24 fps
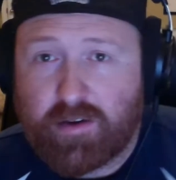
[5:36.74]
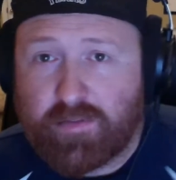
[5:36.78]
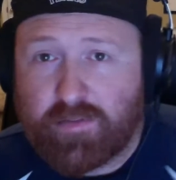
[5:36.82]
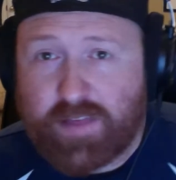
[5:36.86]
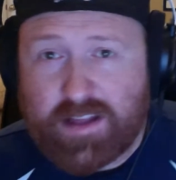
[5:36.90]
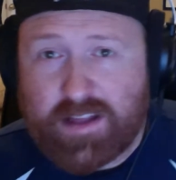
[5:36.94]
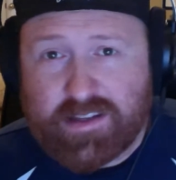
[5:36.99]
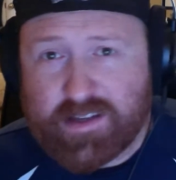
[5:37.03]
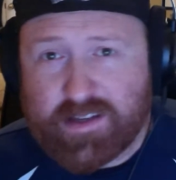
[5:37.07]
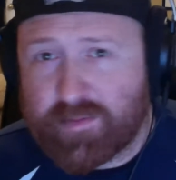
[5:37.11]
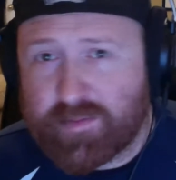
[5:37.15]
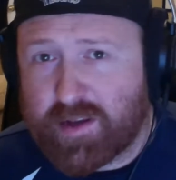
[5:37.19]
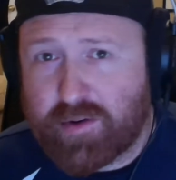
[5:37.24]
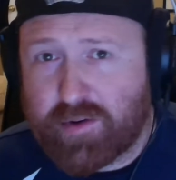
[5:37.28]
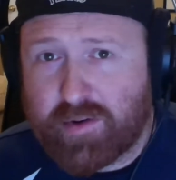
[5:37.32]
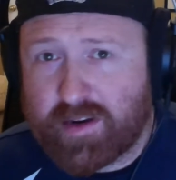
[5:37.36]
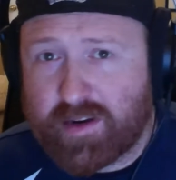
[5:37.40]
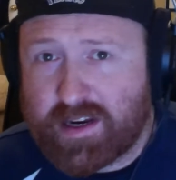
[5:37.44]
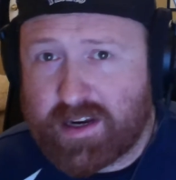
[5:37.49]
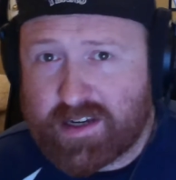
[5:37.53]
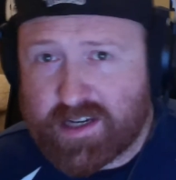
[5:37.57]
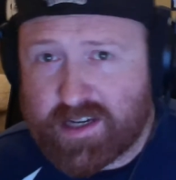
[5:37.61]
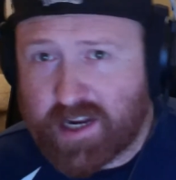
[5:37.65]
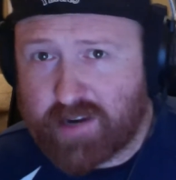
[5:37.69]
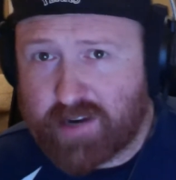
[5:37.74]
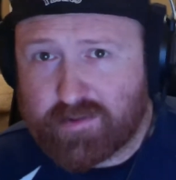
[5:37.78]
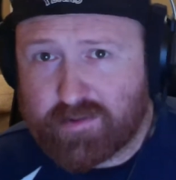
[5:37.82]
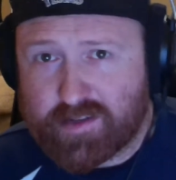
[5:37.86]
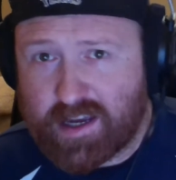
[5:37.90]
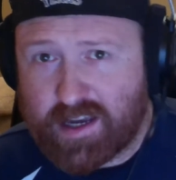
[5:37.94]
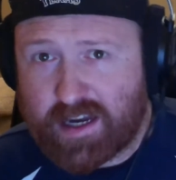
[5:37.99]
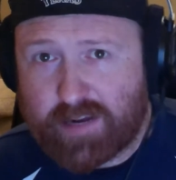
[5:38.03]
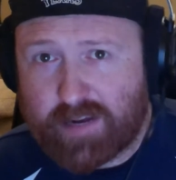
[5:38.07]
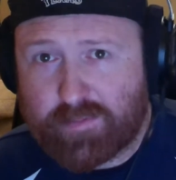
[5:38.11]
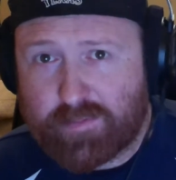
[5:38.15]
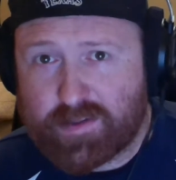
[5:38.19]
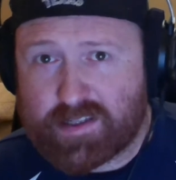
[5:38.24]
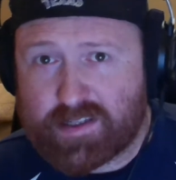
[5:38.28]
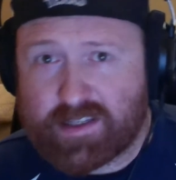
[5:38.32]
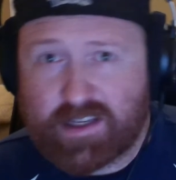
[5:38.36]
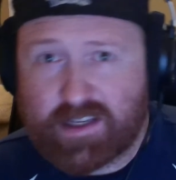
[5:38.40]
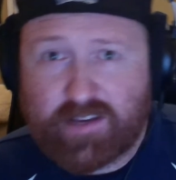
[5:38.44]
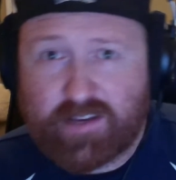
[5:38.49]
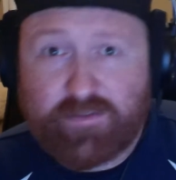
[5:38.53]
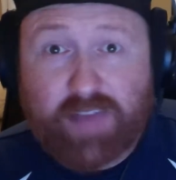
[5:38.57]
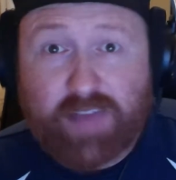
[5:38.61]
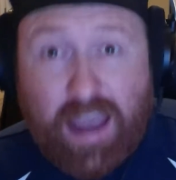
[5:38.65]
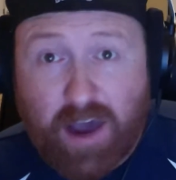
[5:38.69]
if that's something what Nintendo's got up its
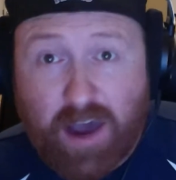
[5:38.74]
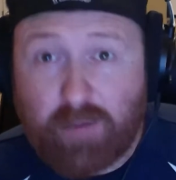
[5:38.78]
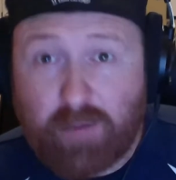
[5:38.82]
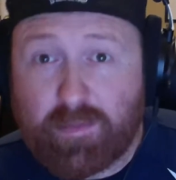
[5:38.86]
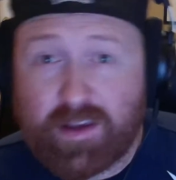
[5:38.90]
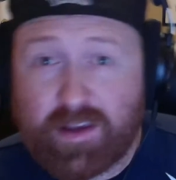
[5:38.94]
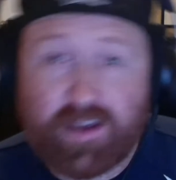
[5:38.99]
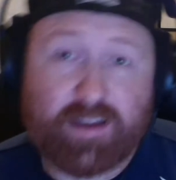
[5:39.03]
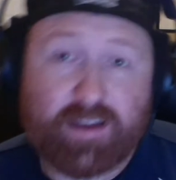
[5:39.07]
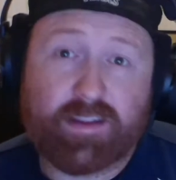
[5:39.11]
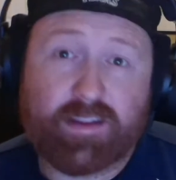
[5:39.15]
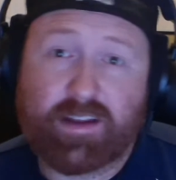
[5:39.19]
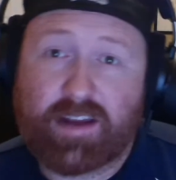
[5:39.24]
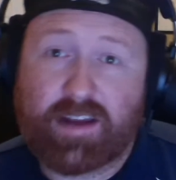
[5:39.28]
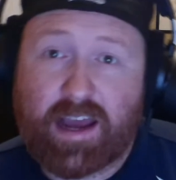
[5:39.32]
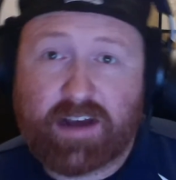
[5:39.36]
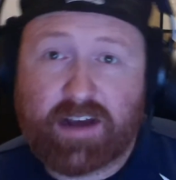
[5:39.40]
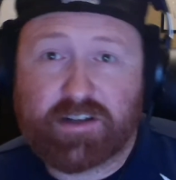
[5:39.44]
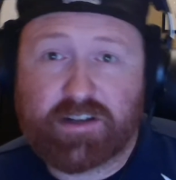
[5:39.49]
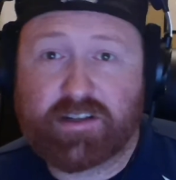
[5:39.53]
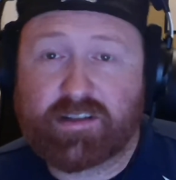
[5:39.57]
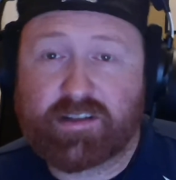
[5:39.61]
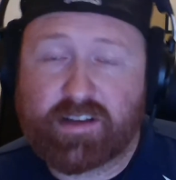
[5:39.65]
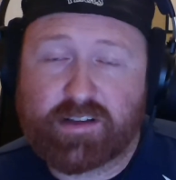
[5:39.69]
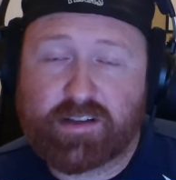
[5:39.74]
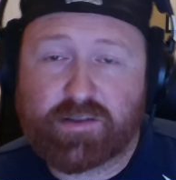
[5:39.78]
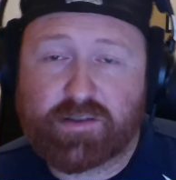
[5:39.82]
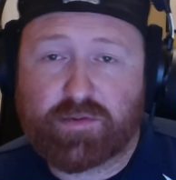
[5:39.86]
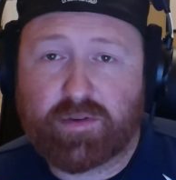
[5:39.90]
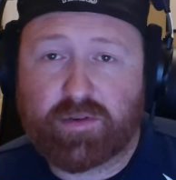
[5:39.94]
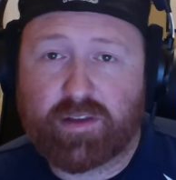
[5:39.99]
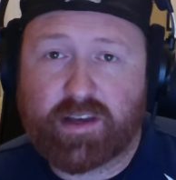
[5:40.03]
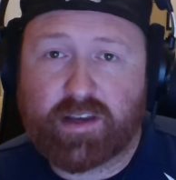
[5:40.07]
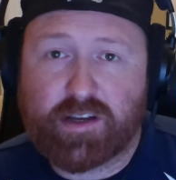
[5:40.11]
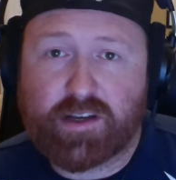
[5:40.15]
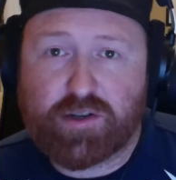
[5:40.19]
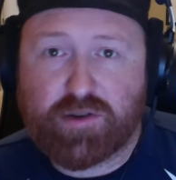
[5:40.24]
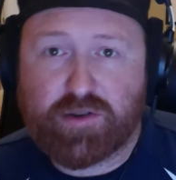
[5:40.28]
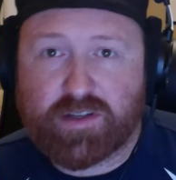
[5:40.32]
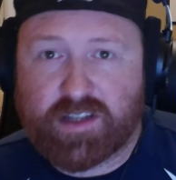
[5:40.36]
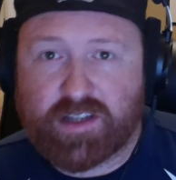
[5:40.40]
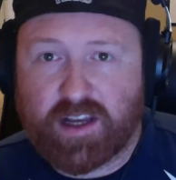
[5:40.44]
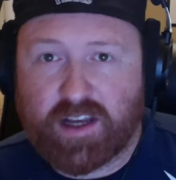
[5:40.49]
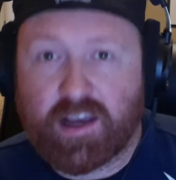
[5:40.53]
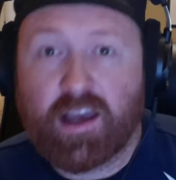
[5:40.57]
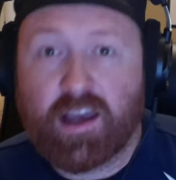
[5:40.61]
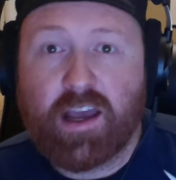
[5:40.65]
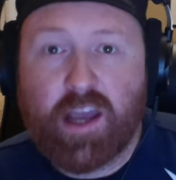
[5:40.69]
sleeve, count me in. That actually sounds really
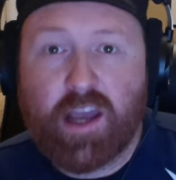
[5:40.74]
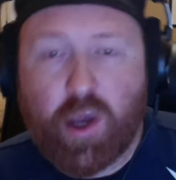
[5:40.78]
interesting.